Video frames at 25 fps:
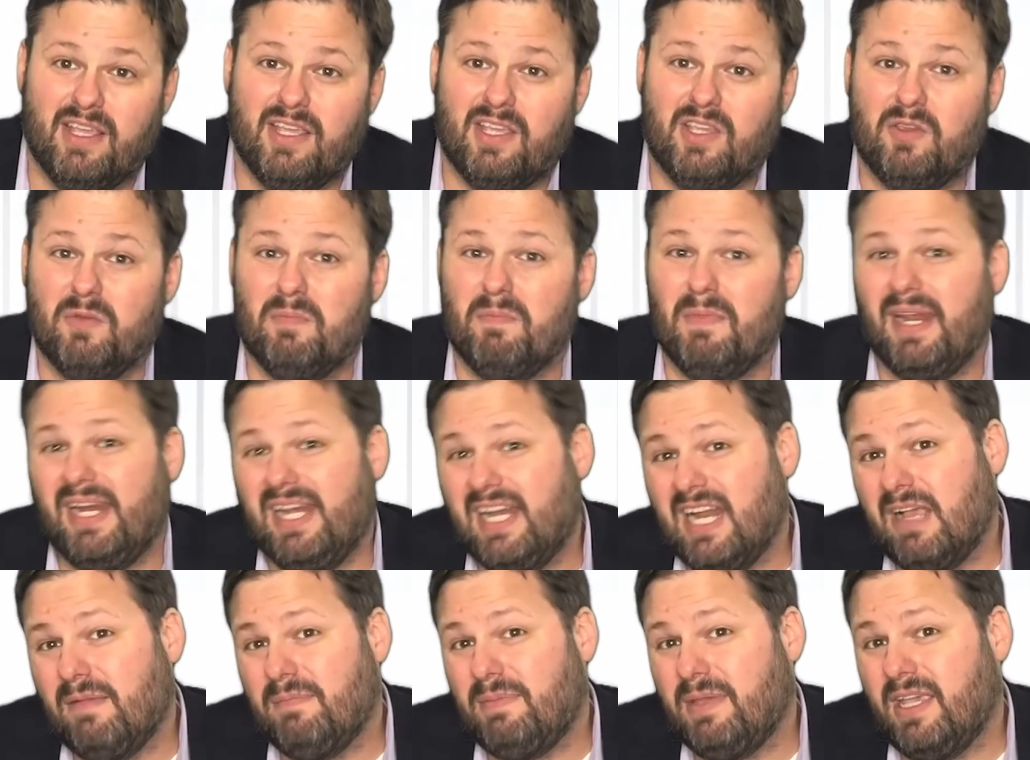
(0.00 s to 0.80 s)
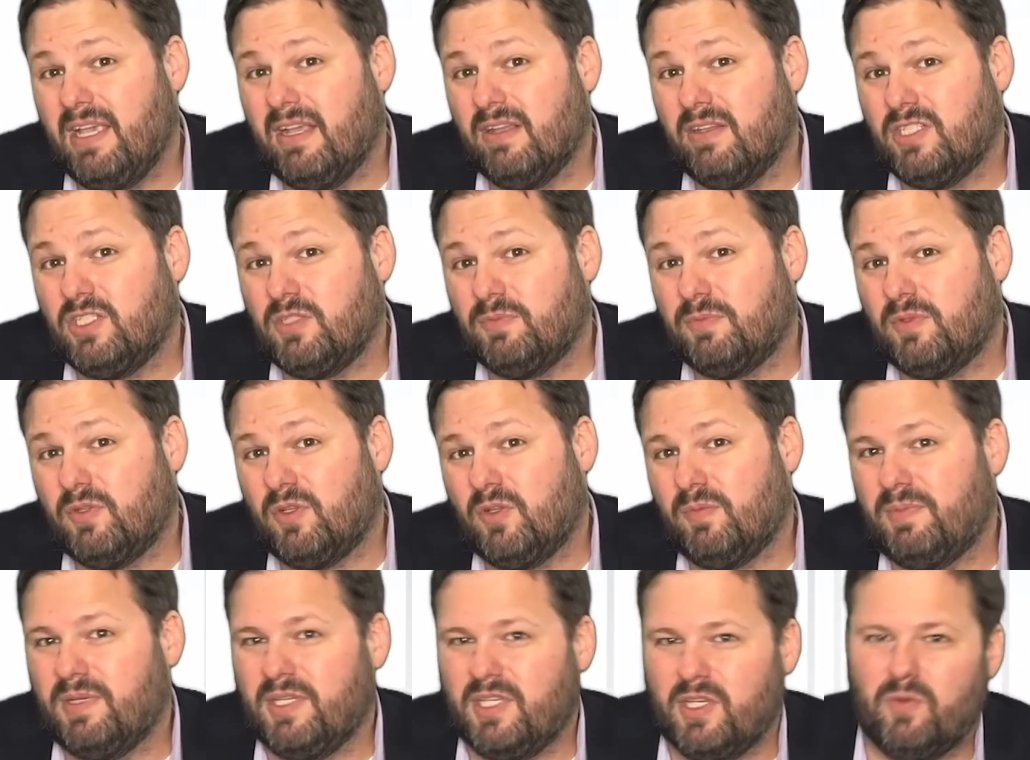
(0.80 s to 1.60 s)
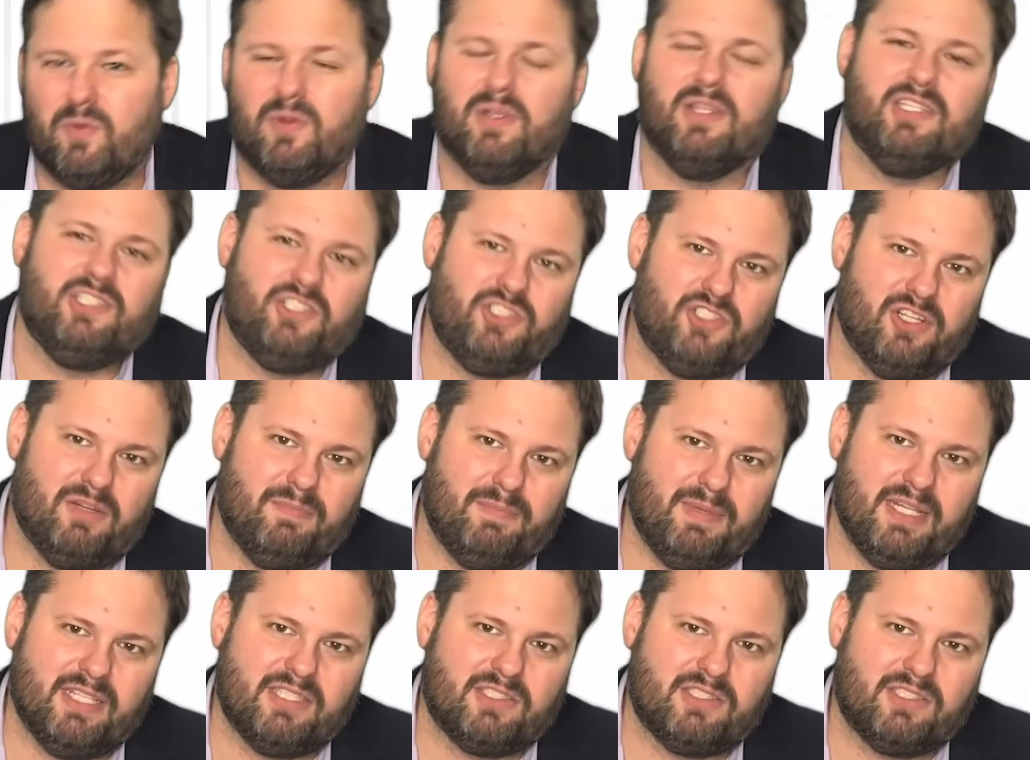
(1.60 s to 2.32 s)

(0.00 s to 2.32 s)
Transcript: you may not be eligible, but you really should be.